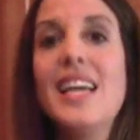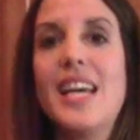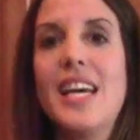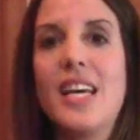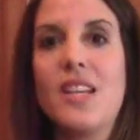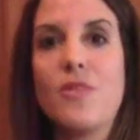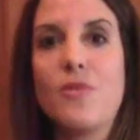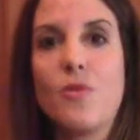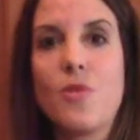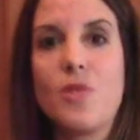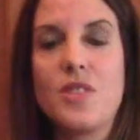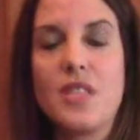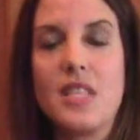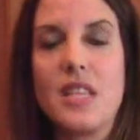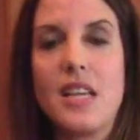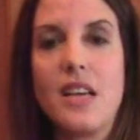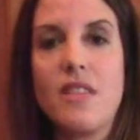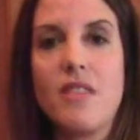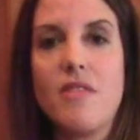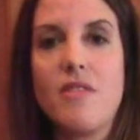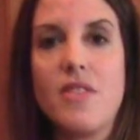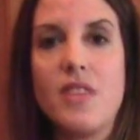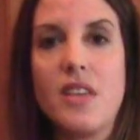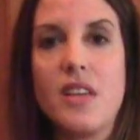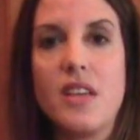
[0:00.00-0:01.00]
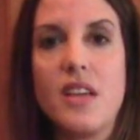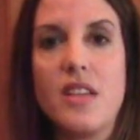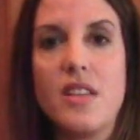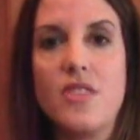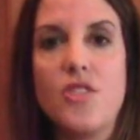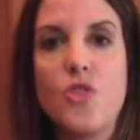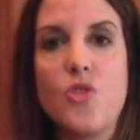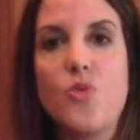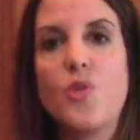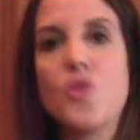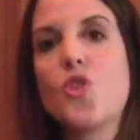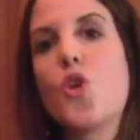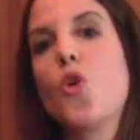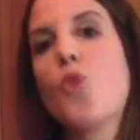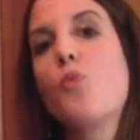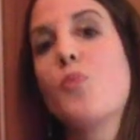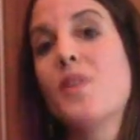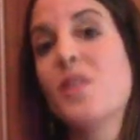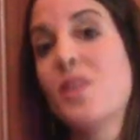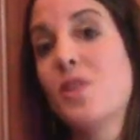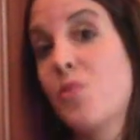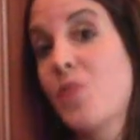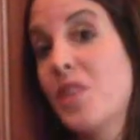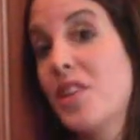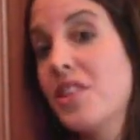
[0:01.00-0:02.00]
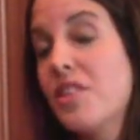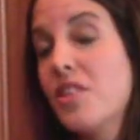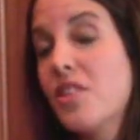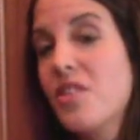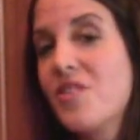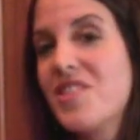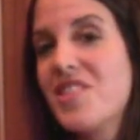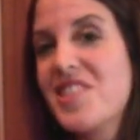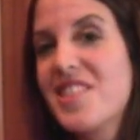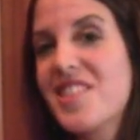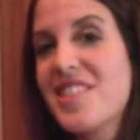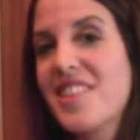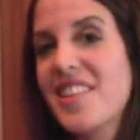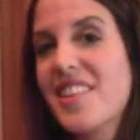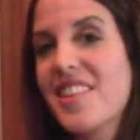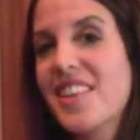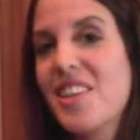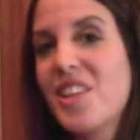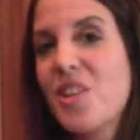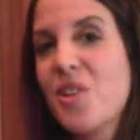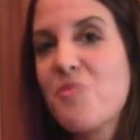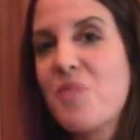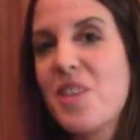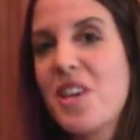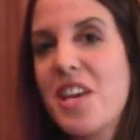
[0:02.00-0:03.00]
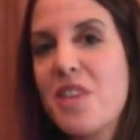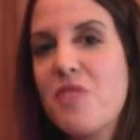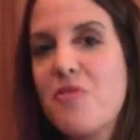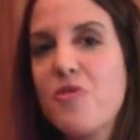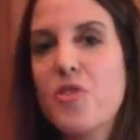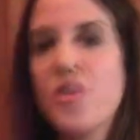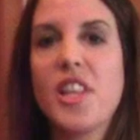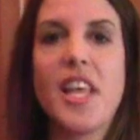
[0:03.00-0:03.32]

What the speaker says: And of course, the other thing I do is open the windows just a little bit,